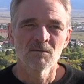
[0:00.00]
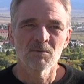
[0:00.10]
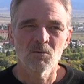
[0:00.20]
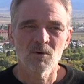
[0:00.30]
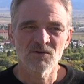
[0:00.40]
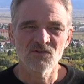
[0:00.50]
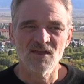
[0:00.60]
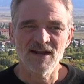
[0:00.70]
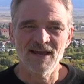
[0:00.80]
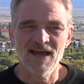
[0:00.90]
But once
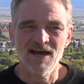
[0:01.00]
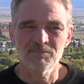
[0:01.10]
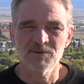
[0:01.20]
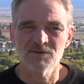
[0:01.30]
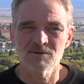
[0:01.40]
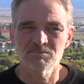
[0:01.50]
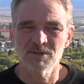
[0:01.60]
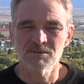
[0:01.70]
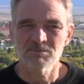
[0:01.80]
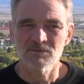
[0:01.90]
that happened, then
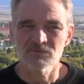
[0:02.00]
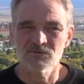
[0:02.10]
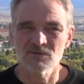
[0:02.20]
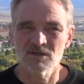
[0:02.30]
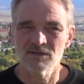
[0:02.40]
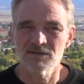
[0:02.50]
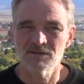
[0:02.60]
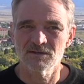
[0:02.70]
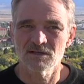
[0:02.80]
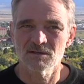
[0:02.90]
people
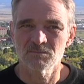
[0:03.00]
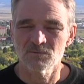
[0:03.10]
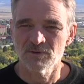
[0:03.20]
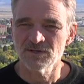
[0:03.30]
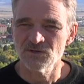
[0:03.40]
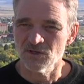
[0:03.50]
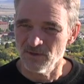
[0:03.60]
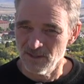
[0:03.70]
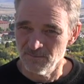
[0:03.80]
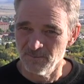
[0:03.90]
started um, raising
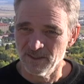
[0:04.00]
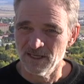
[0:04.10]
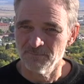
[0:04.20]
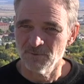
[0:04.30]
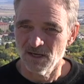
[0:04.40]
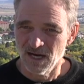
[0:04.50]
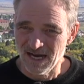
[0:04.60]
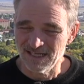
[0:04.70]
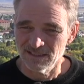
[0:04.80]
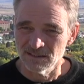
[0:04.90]
grain and became
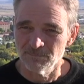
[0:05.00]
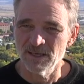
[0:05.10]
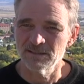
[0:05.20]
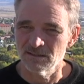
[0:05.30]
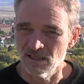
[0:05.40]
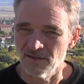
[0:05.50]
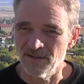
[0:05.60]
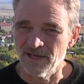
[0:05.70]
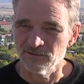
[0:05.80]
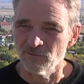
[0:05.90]
highly dependent on
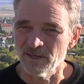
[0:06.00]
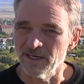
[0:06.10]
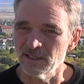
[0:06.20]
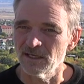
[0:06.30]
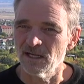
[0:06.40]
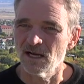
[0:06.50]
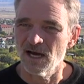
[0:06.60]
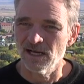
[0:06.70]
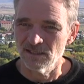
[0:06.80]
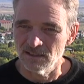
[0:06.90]
that grain and
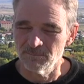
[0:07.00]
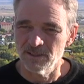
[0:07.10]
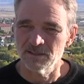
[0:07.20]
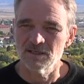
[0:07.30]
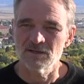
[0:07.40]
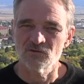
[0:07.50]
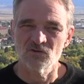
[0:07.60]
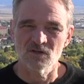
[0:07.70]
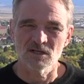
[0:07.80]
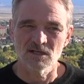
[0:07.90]
highly dependent on
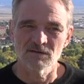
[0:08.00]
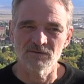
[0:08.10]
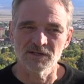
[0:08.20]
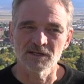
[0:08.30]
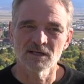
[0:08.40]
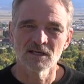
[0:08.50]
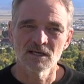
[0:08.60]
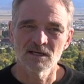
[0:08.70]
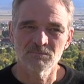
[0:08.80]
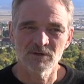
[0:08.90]
city living.
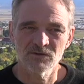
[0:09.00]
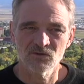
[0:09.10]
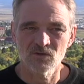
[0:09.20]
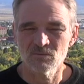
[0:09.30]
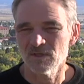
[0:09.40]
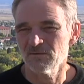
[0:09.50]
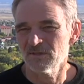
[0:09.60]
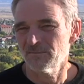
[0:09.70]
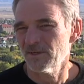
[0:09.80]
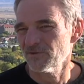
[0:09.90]
And pretty soon we were
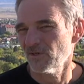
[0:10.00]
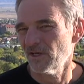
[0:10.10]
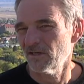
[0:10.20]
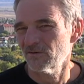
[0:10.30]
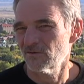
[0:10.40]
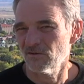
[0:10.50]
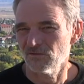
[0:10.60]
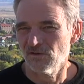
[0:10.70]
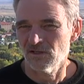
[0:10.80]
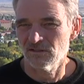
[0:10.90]
domesticated
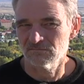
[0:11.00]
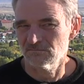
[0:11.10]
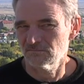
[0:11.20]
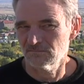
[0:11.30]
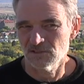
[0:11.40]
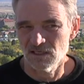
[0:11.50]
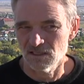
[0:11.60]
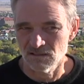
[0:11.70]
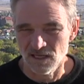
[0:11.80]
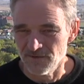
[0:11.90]
just like
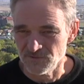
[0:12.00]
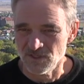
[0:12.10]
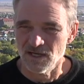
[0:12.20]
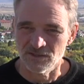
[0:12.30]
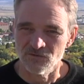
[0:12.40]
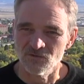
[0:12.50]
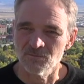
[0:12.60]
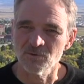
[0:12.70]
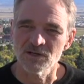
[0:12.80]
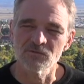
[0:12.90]
our livestock in some
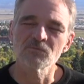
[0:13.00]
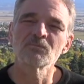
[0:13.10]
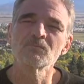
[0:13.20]
ways.